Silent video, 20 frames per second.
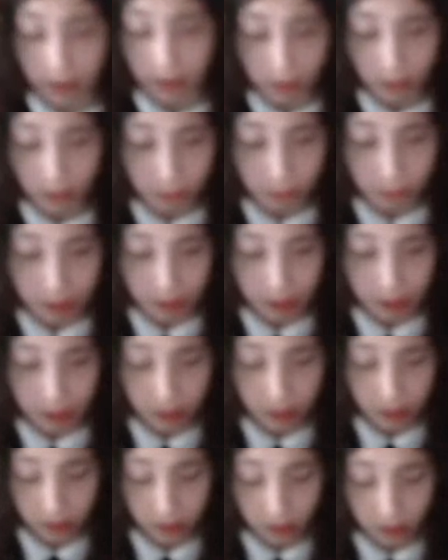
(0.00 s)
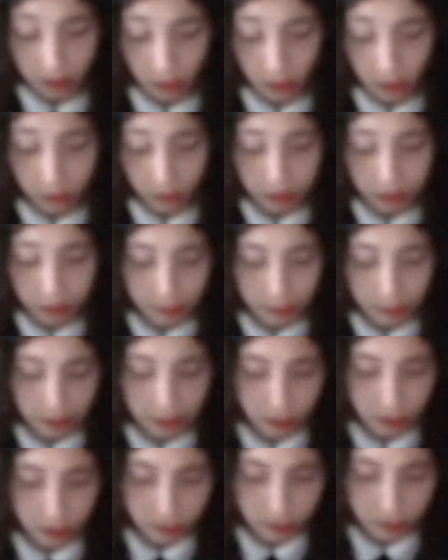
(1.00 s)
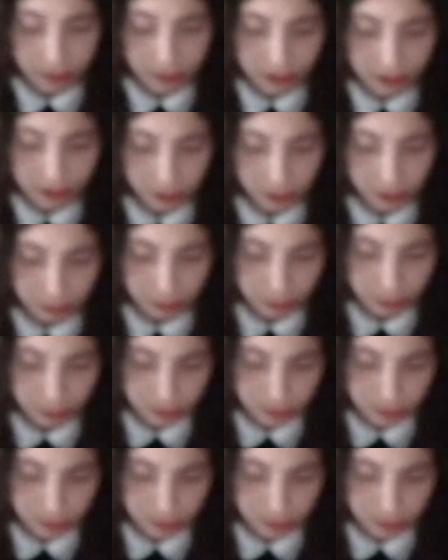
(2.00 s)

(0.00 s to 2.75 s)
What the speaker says: then the whole thing about the next one was,